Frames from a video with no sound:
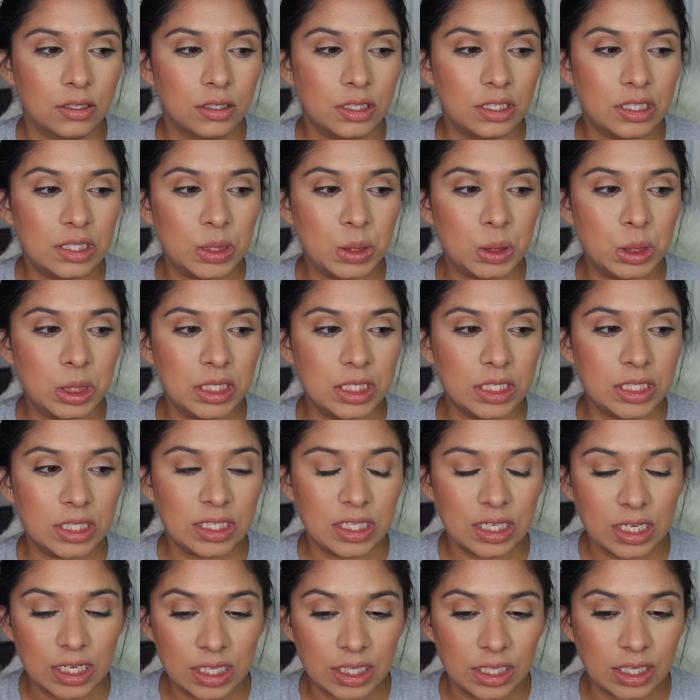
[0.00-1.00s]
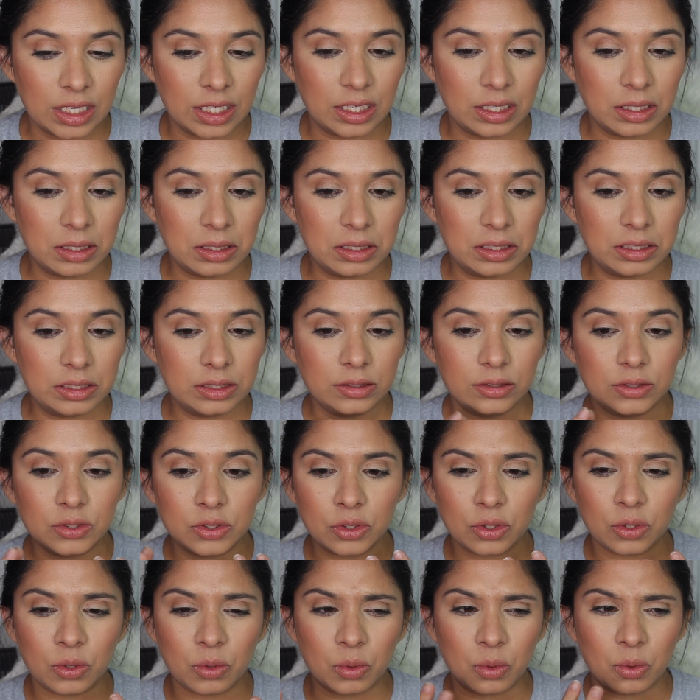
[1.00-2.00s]
I want to say like
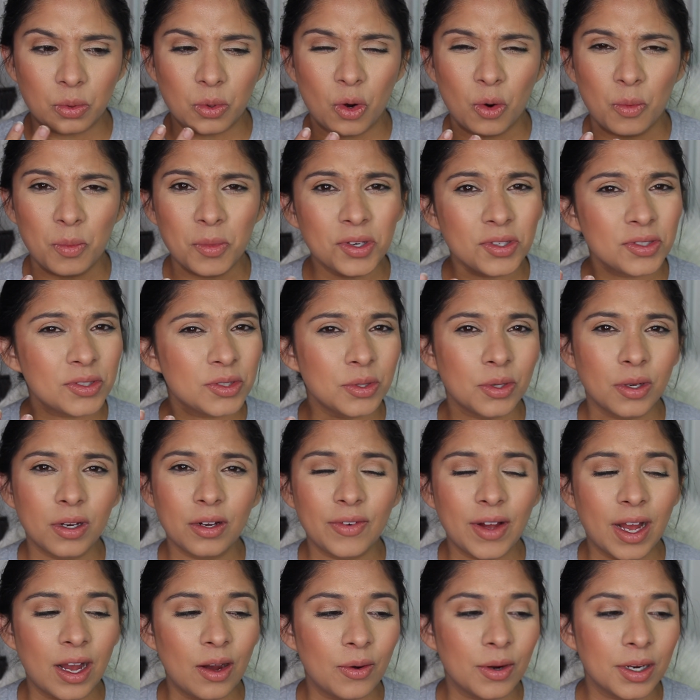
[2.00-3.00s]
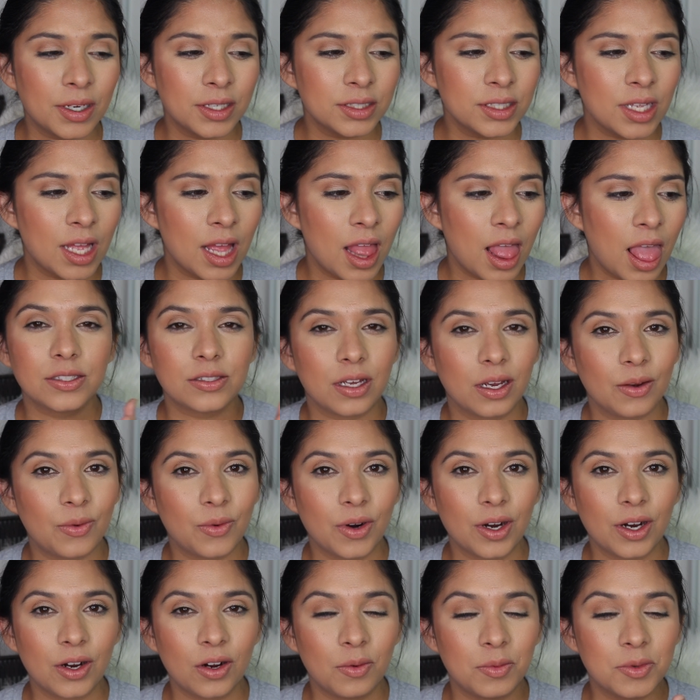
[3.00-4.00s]
almost 12 hours. So I
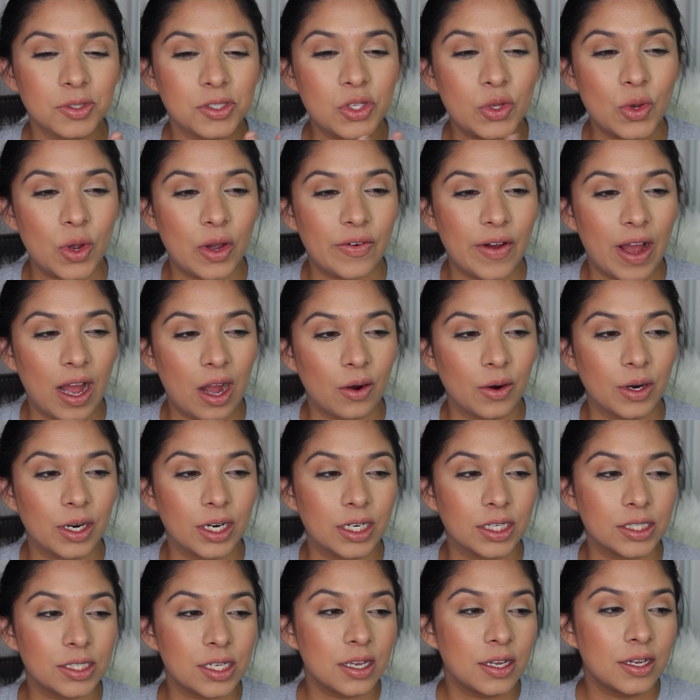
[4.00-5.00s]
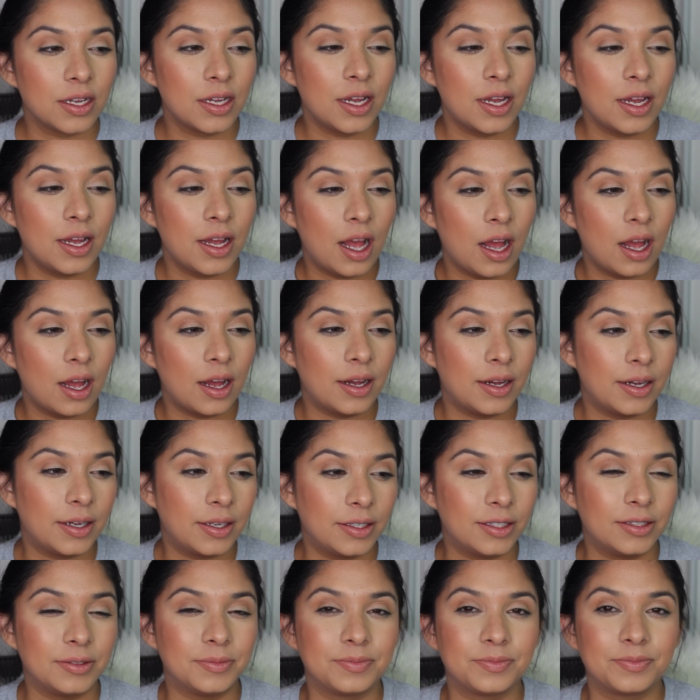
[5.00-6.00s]
wore it almost 12 hours.
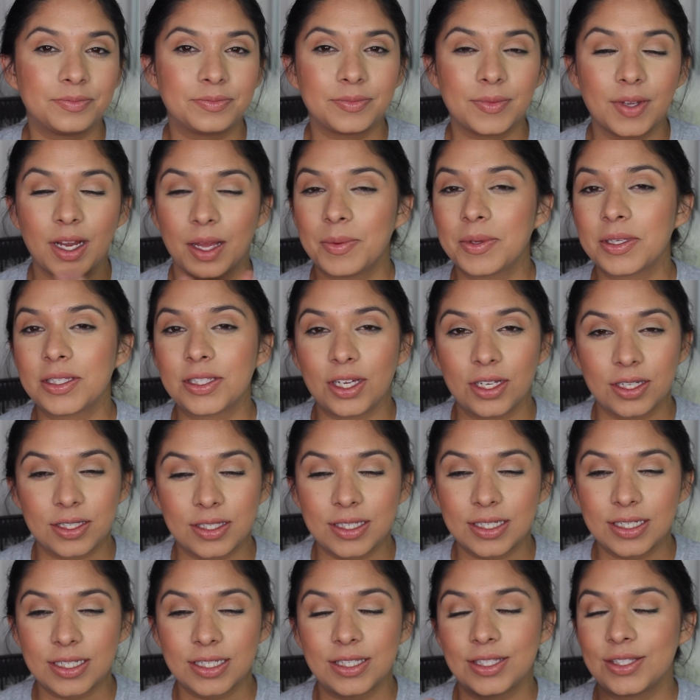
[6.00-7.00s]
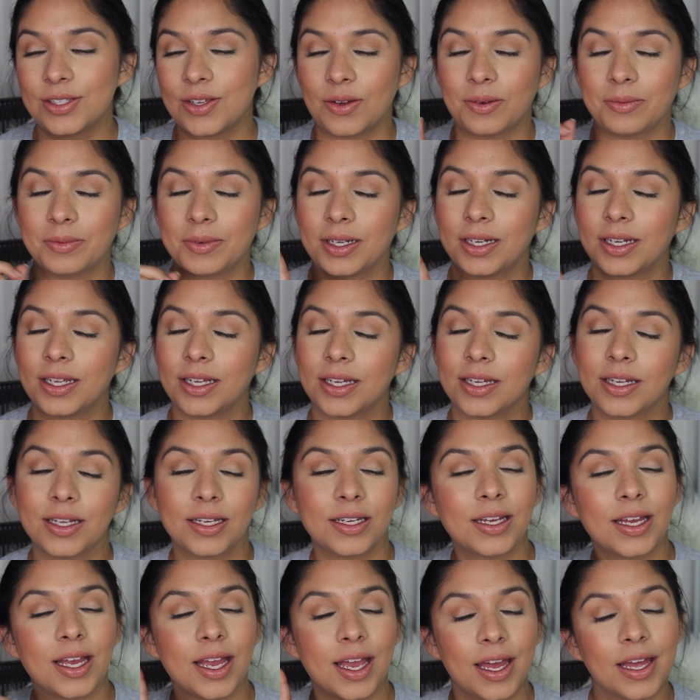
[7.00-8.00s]
I'm exhausted, so I'm gonna
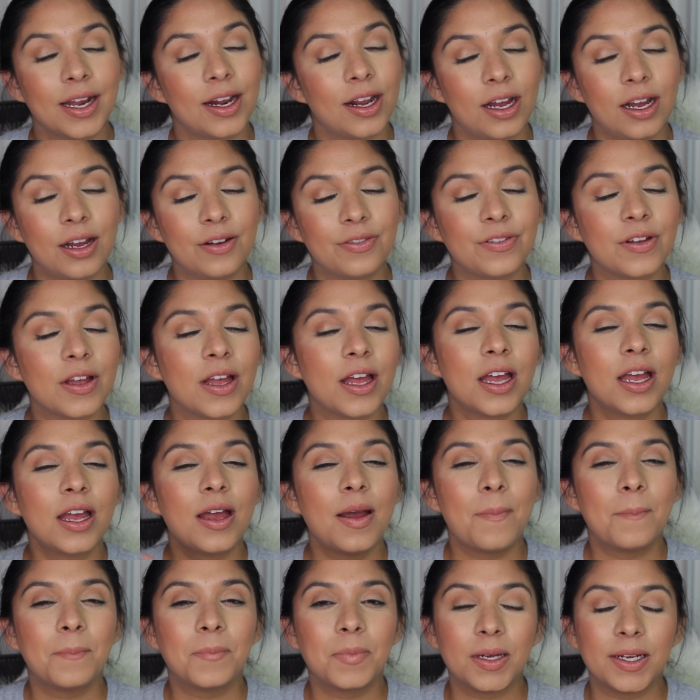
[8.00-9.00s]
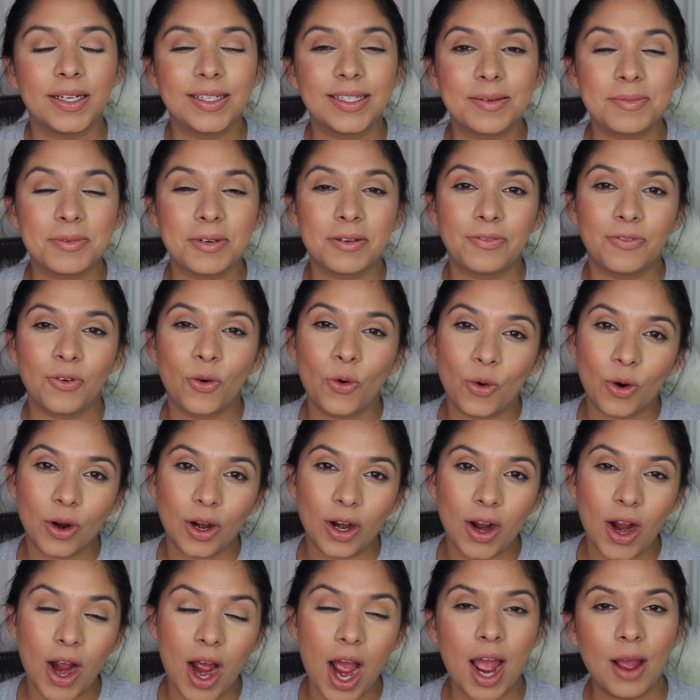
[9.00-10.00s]
head off. But
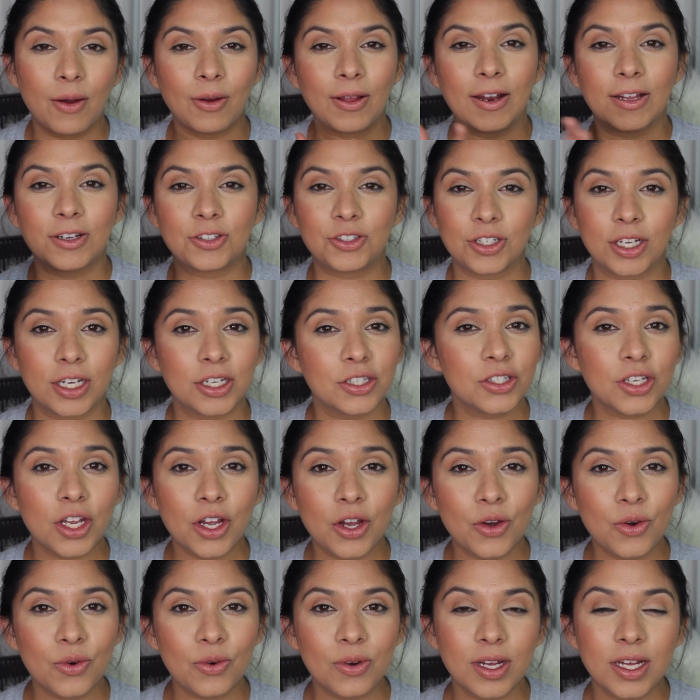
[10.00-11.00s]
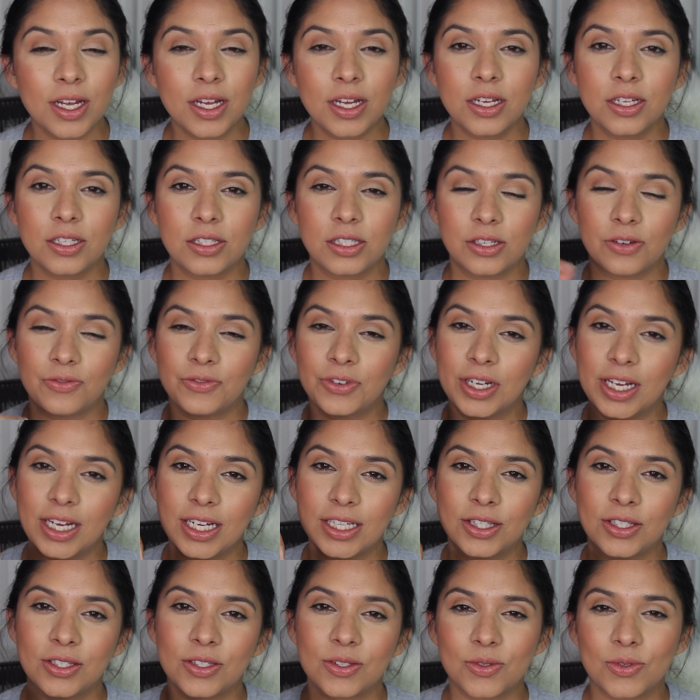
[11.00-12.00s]
before I will let you guys go, don't
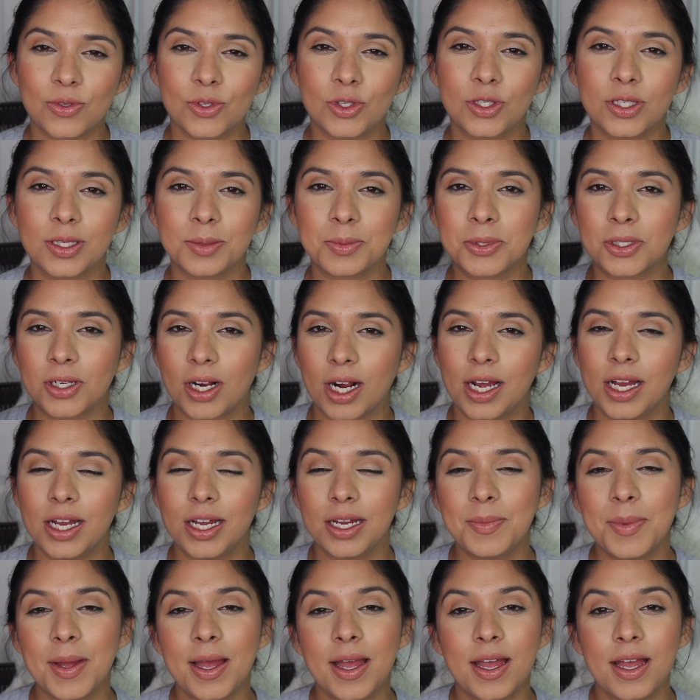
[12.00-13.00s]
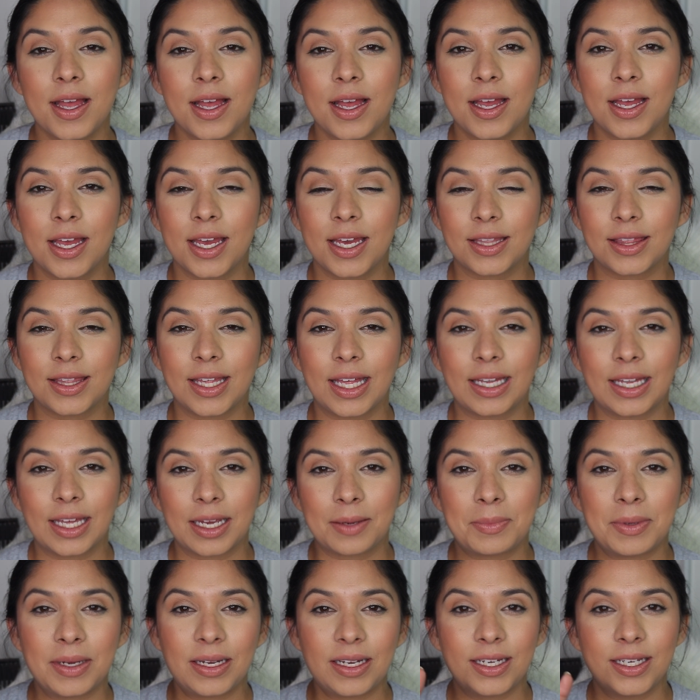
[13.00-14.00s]
forget to subscribe, hit that
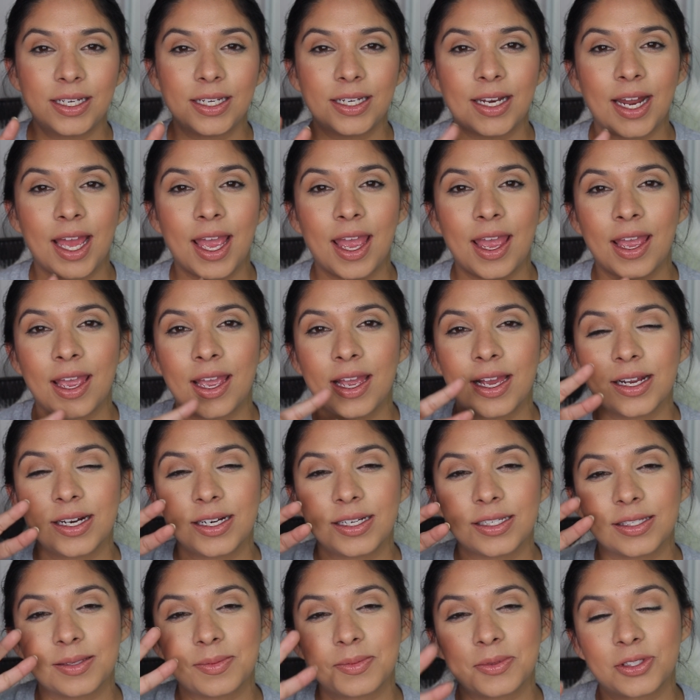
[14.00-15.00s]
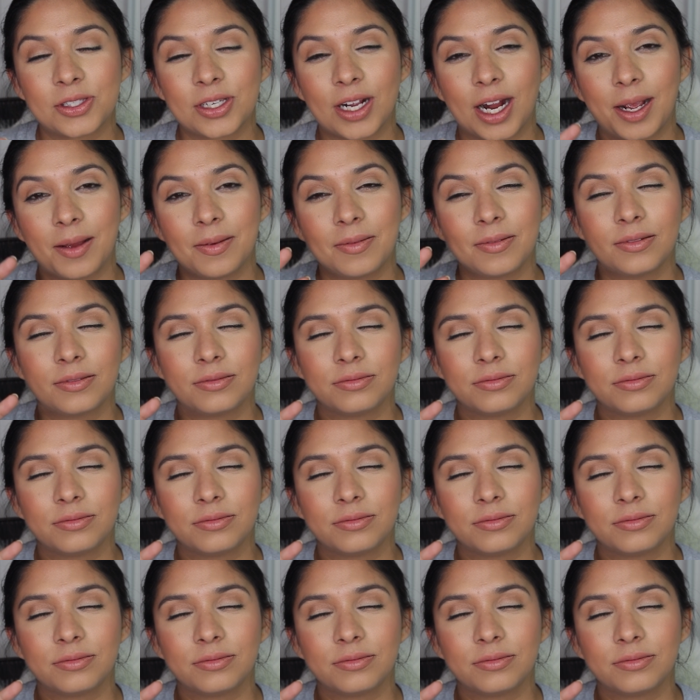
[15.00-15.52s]
like button, and subscribe.